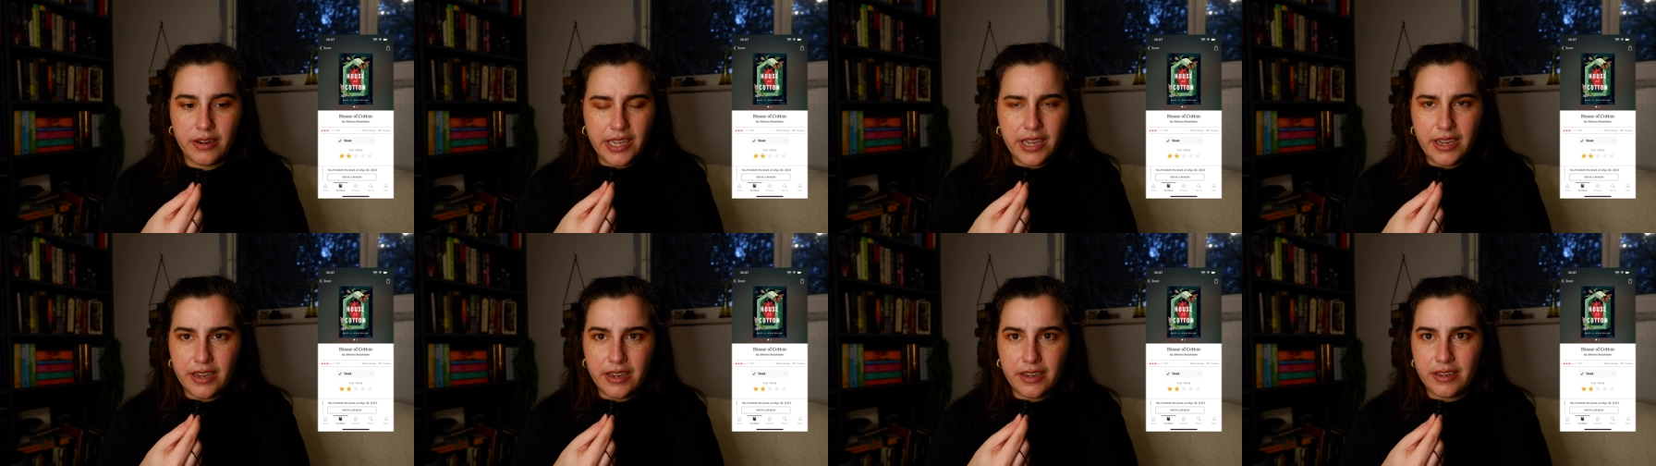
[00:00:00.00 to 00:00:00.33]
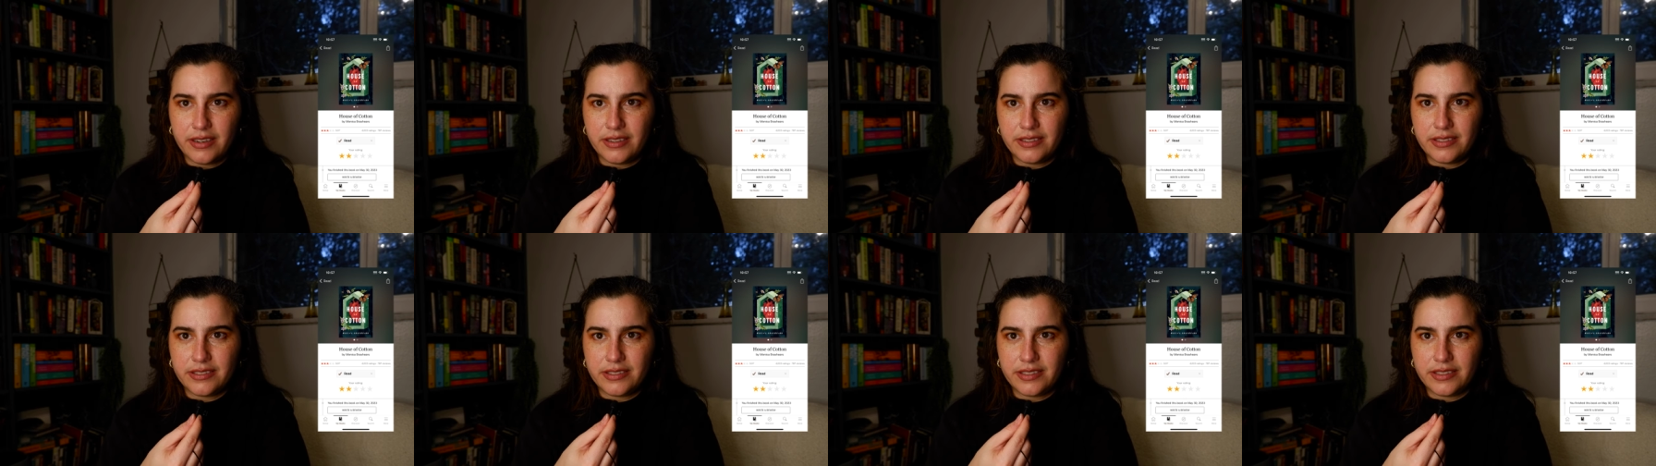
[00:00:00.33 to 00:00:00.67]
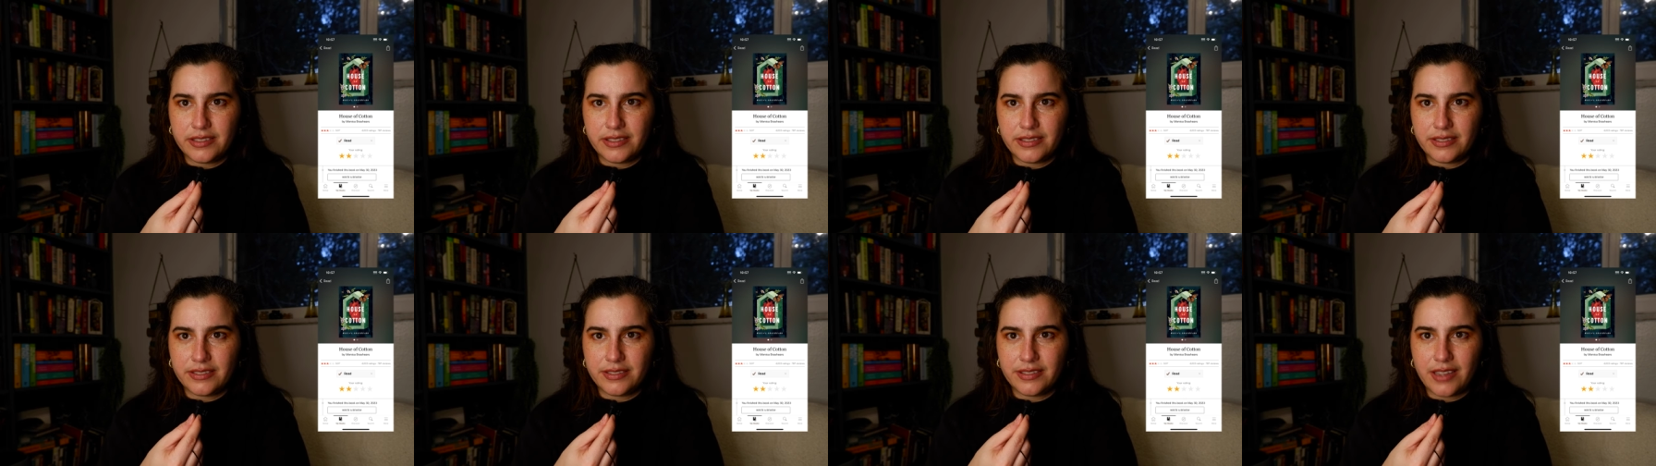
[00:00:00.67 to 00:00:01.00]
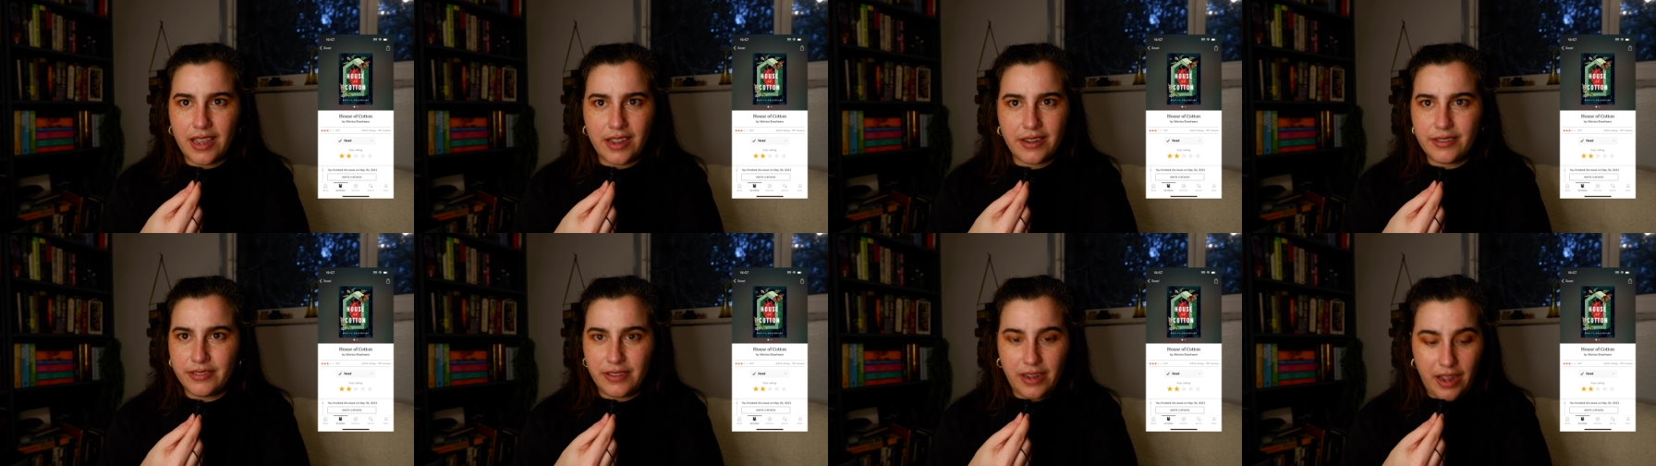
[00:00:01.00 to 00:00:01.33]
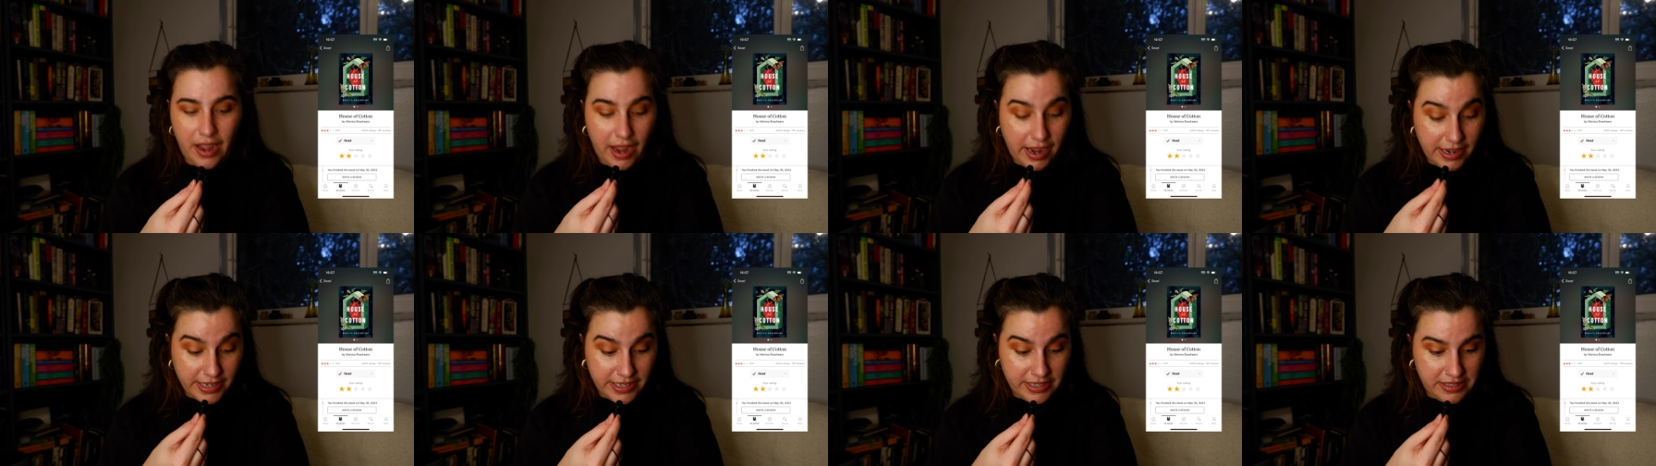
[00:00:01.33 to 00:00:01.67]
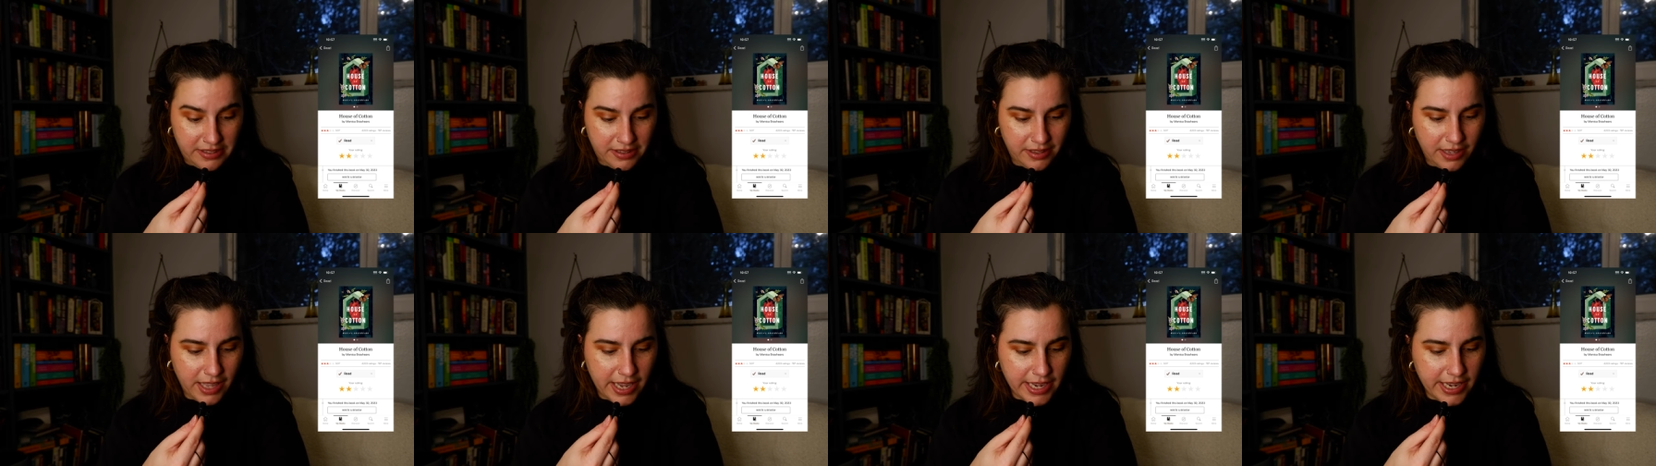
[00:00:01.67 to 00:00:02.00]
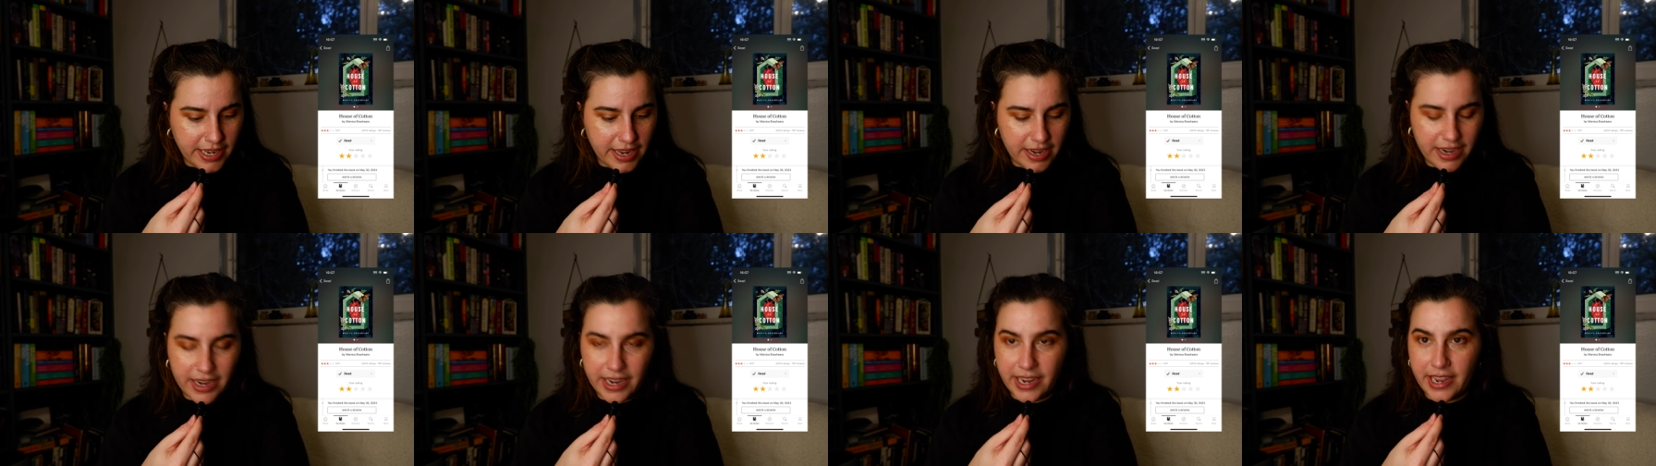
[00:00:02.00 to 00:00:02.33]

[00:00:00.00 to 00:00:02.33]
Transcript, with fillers: Yeah, and I didn't like it.